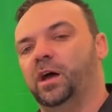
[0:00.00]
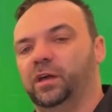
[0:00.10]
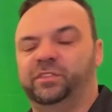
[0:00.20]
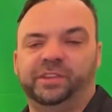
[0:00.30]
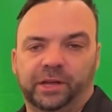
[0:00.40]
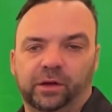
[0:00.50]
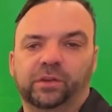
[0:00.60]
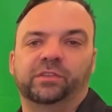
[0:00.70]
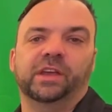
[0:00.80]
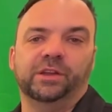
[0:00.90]

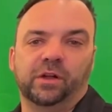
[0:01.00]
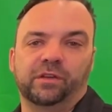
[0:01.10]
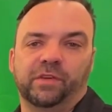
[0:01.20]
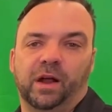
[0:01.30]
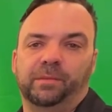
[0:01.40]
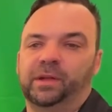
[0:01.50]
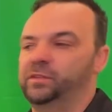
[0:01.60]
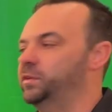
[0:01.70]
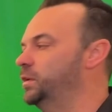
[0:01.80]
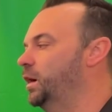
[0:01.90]
stickers in your
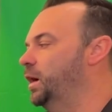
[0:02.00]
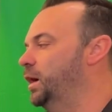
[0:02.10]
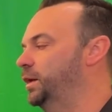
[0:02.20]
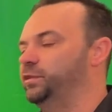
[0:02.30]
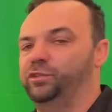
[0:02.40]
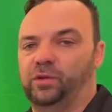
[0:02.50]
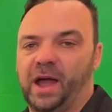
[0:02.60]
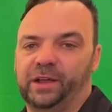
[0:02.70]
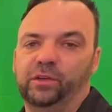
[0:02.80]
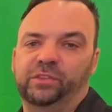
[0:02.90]
environment to
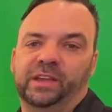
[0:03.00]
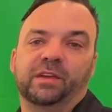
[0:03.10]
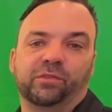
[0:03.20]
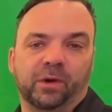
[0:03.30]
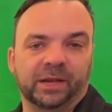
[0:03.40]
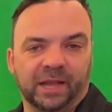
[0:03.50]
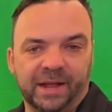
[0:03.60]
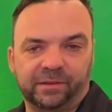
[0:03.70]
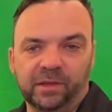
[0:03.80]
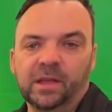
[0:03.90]
track using infrared
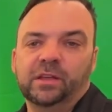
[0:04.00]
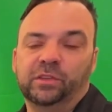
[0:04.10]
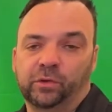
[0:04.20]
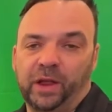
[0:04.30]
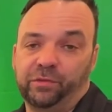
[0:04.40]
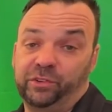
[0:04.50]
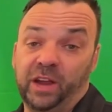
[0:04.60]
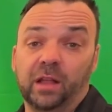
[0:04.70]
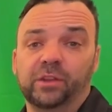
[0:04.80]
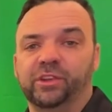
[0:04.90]
light. This is great for
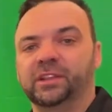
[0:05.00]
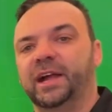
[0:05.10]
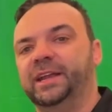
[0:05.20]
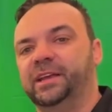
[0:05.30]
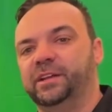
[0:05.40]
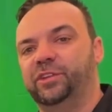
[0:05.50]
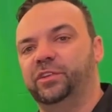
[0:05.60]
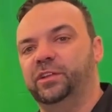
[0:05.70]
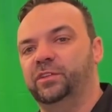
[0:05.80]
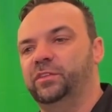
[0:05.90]
challenging lighting
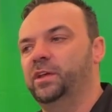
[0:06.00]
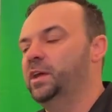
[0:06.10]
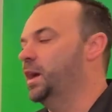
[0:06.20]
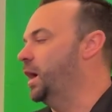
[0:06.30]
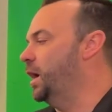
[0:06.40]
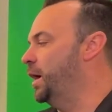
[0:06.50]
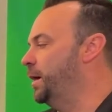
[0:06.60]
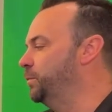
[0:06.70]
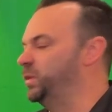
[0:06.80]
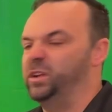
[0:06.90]
conditions,
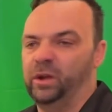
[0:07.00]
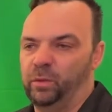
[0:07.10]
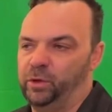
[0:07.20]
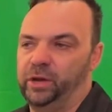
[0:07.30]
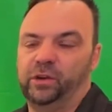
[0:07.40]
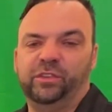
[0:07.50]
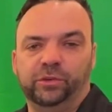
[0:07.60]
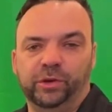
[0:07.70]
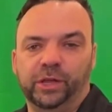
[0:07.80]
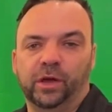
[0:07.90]
whether you're in a
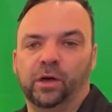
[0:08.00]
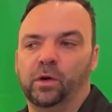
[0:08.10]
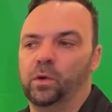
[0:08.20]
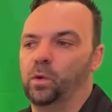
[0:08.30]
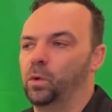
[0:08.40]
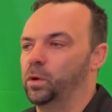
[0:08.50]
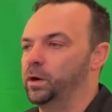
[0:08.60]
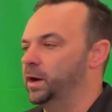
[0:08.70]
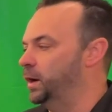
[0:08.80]
studio or